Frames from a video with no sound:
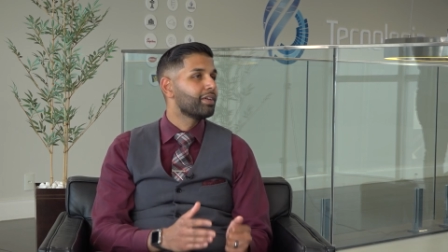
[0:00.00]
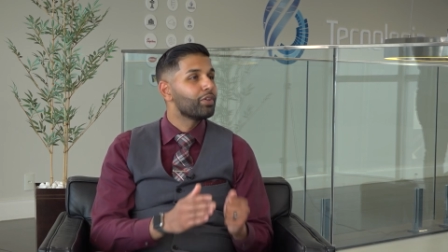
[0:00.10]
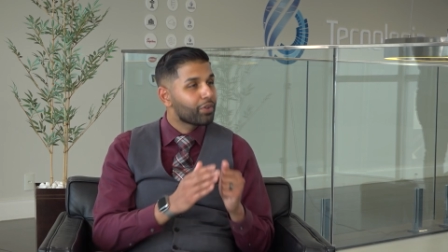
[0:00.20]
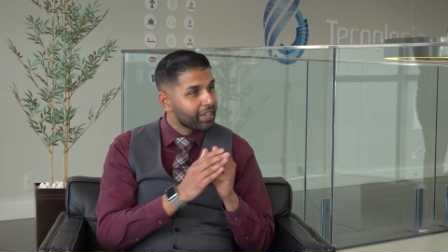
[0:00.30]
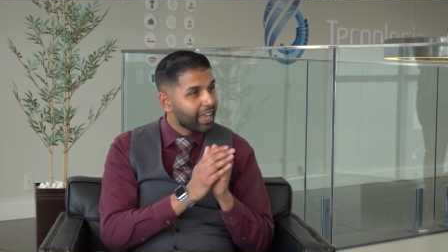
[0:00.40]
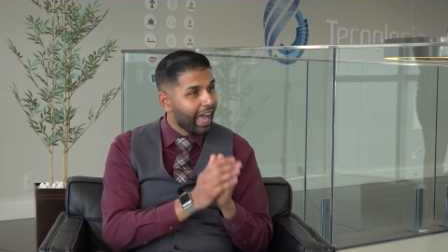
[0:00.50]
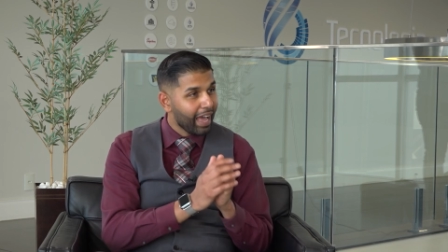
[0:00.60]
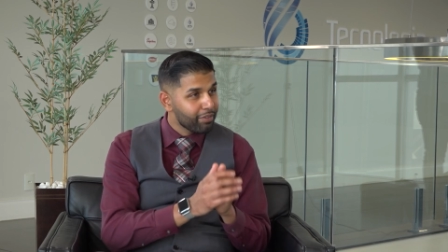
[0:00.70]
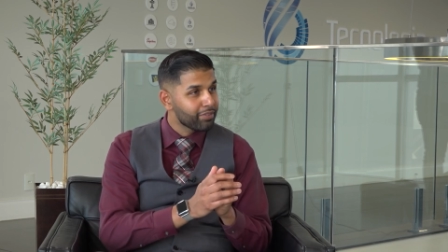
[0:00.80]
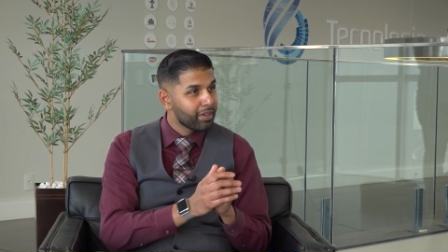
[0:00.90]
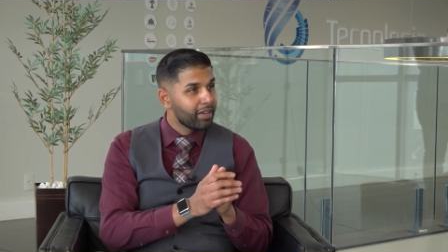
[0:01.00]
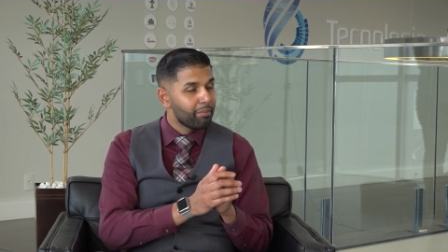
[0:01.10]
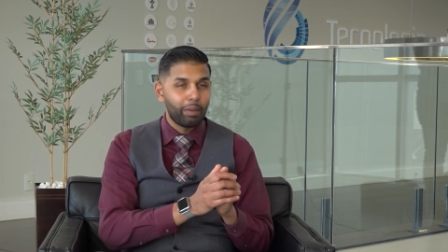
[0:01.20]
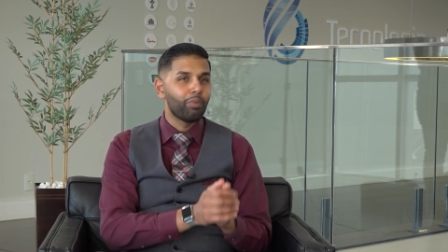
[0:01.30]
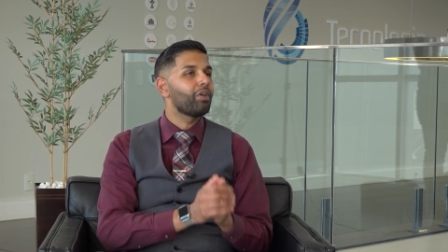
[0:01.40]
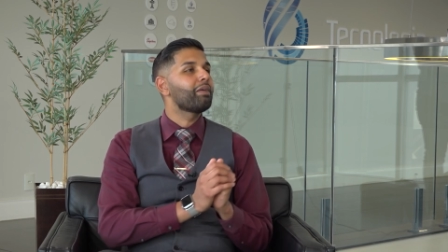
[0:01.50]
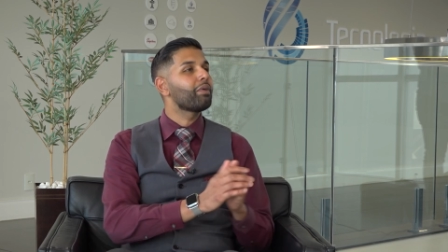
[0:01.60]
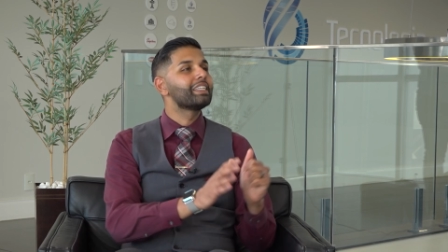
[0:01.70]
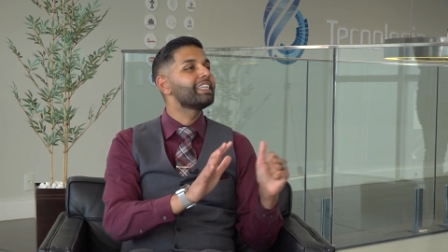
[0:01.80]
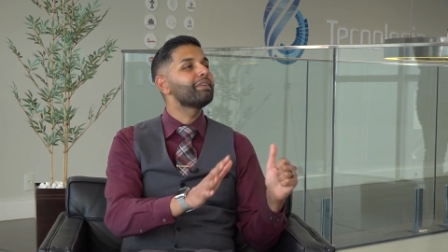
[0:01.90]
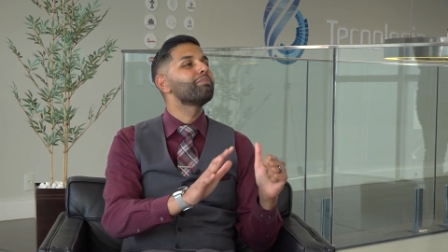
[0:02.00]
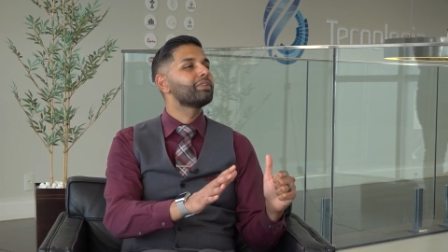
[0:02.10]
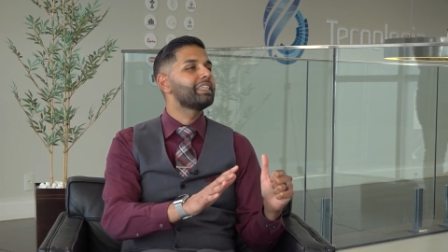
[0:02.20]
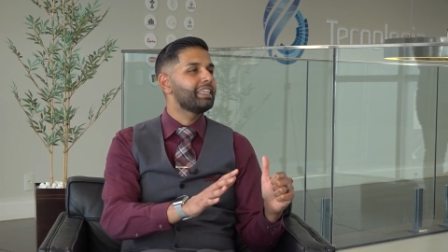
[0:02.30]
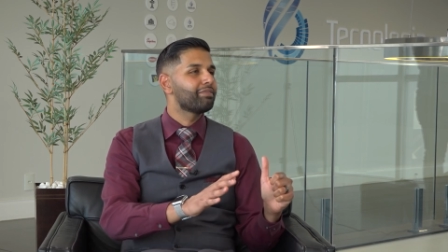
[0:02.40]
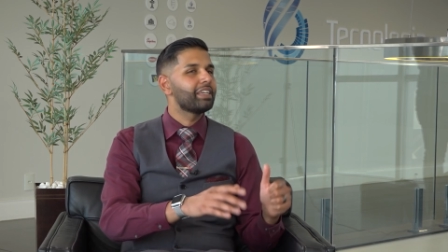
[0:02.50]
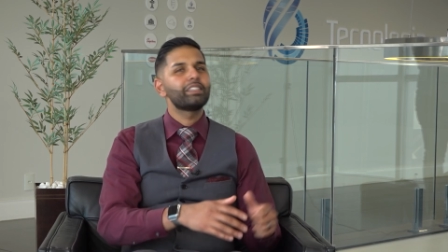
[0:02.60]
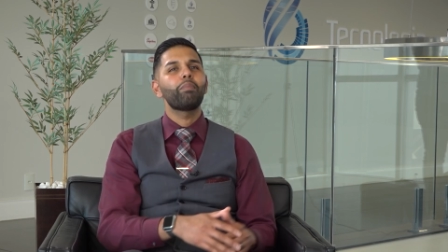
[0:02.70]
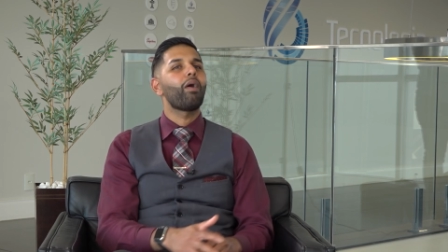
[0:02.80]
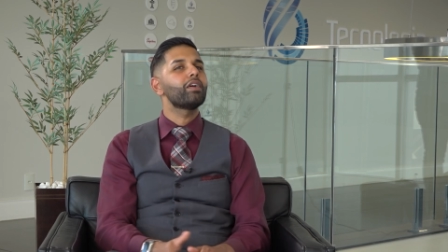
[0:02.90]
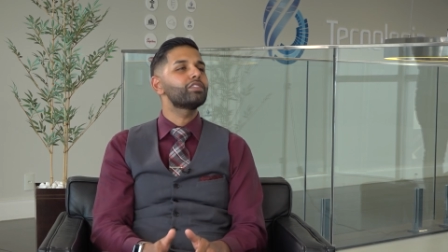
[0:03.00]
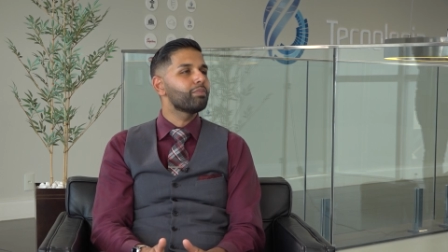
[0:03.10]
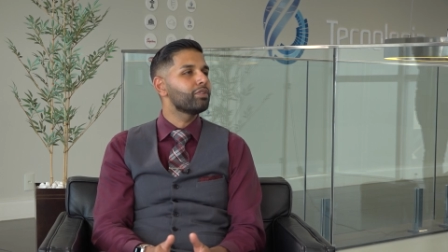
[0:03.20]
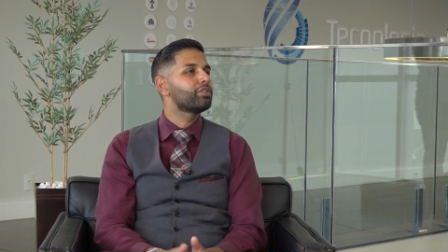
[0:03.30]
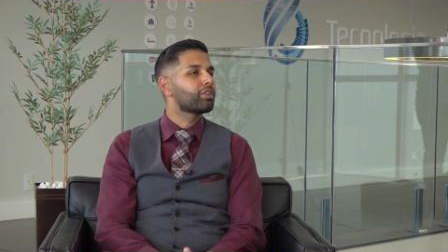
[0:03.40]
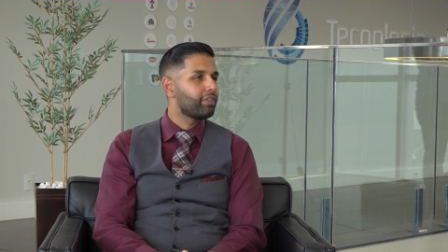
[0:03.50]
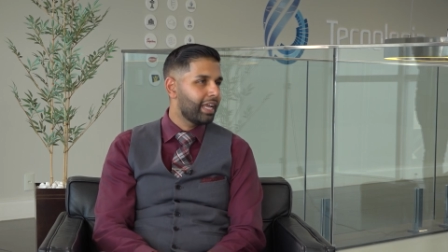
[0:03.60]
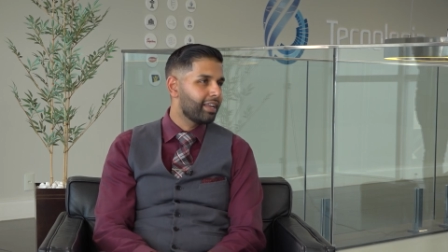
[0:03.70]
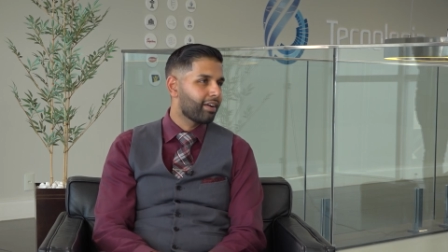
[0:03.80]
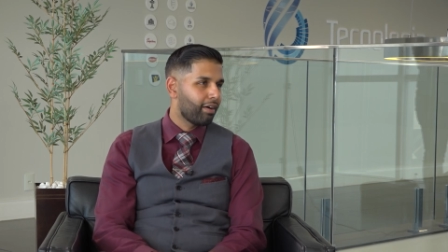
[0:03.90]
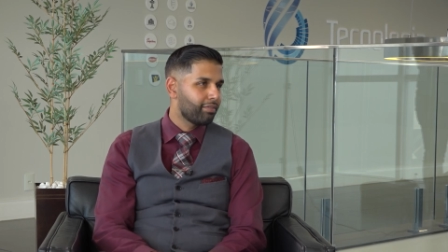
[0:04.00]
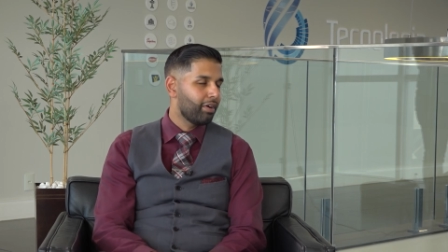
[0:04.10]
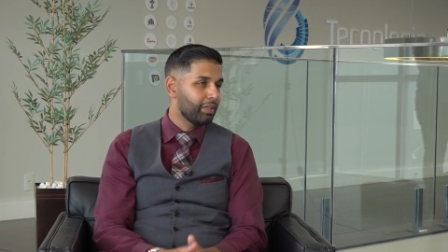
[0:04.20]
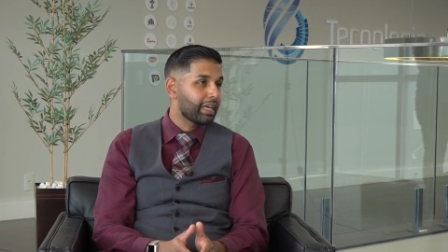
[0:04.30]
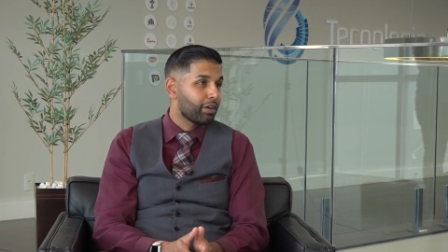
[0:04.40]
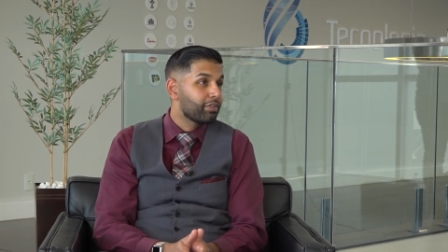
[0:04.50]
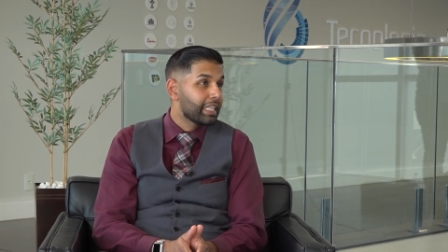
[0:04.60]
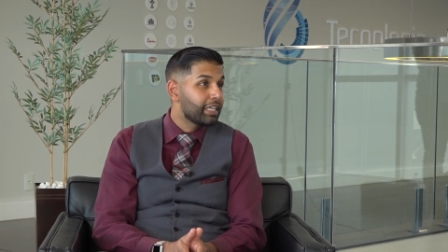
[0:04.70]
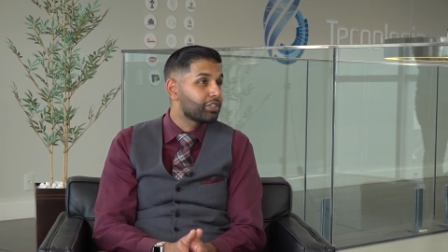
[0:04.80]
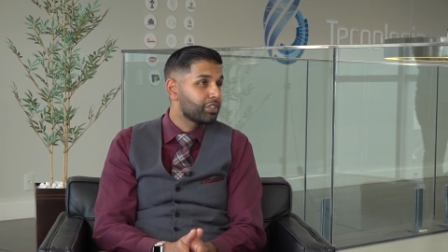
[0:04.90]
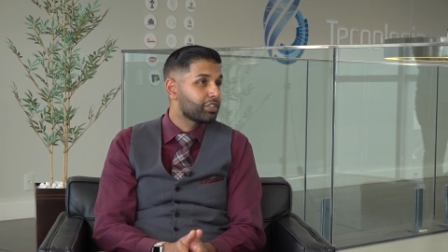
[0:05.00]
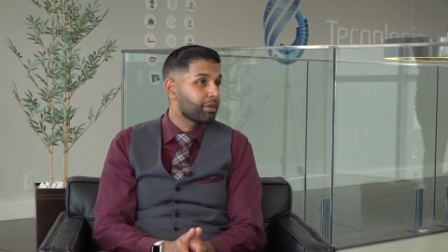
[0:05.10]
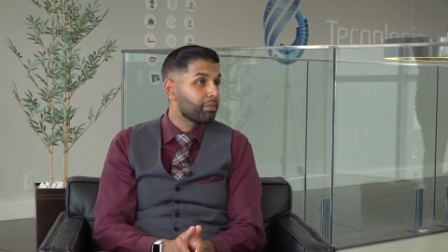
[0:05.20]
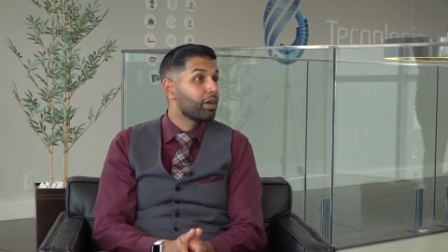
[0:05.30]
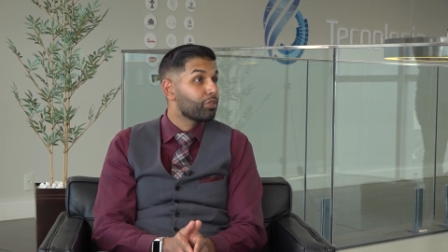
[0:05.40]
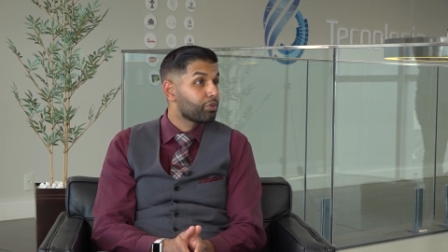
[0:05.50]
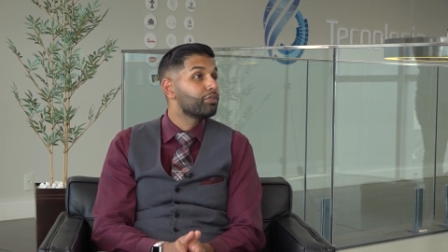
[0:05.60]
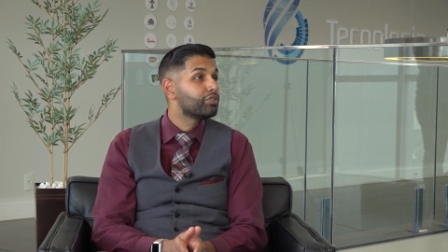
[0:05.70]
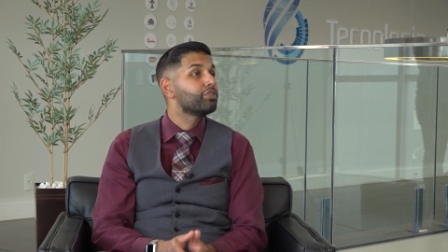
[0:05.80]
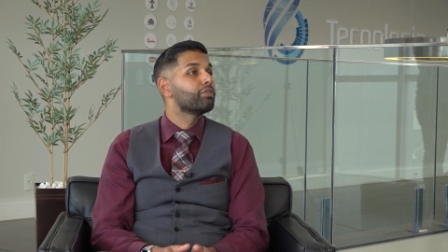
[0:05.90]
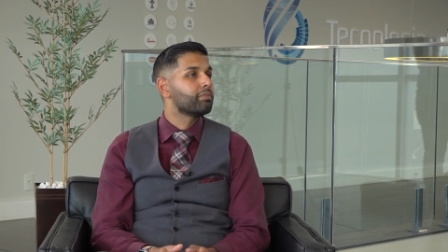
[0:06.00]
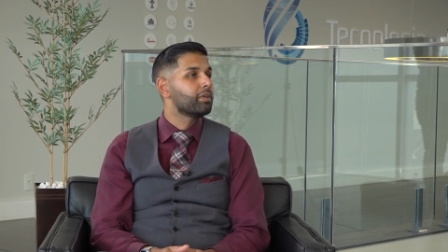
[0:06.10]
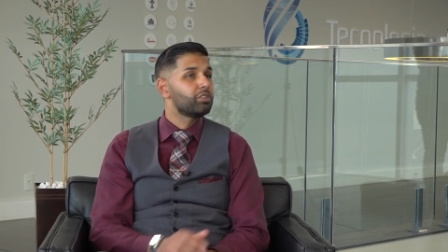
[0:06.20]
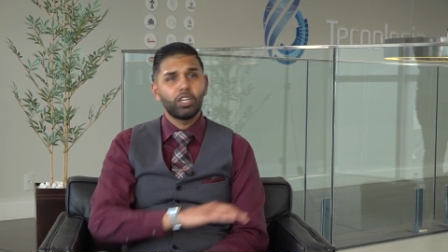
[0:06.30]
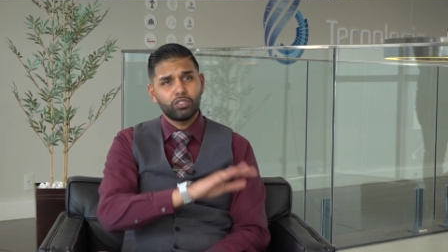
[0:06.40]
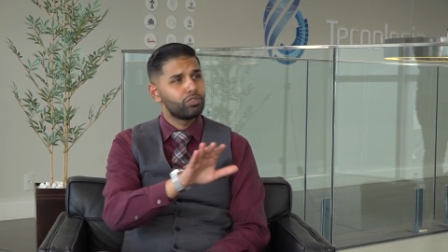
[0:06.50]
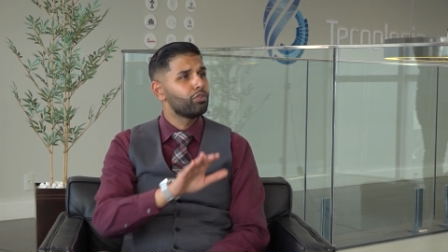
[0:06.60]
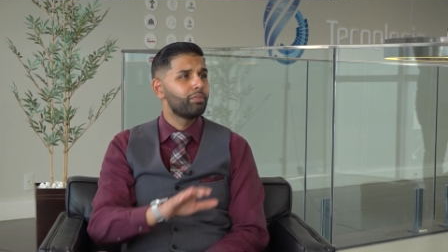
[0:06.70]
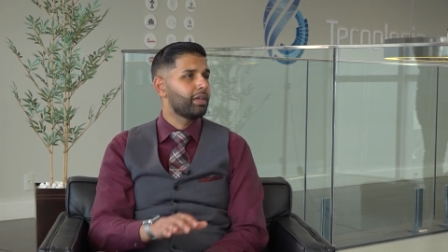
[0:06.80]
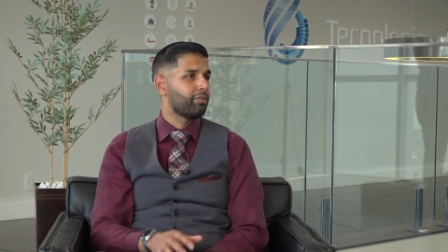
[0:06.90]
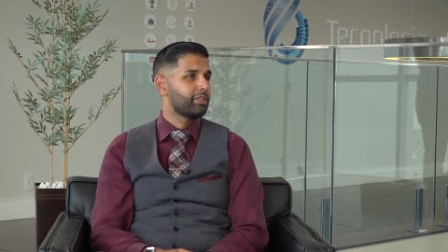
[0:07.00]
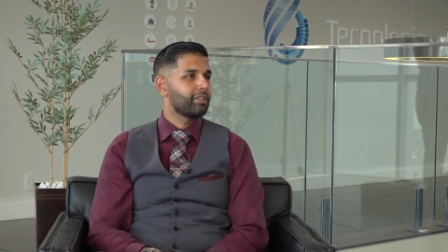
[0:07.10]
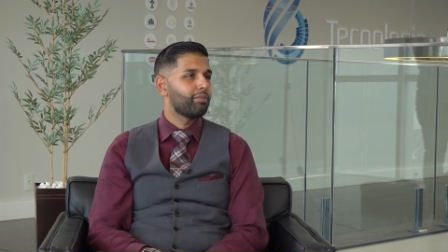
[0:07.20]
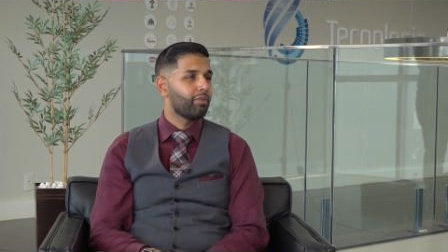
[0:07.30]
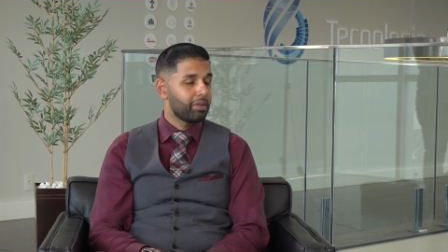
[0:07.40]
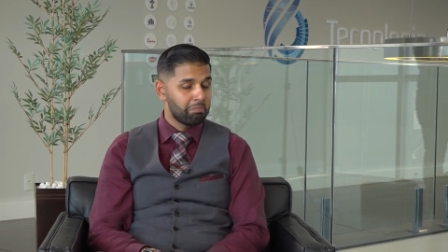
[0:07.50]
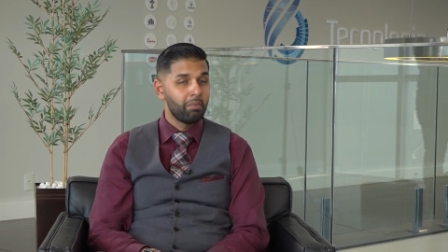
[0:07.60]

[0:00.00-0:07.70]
You can have people didn't believe is it possible to create a like a relationship through Zoom, just zooming with someone.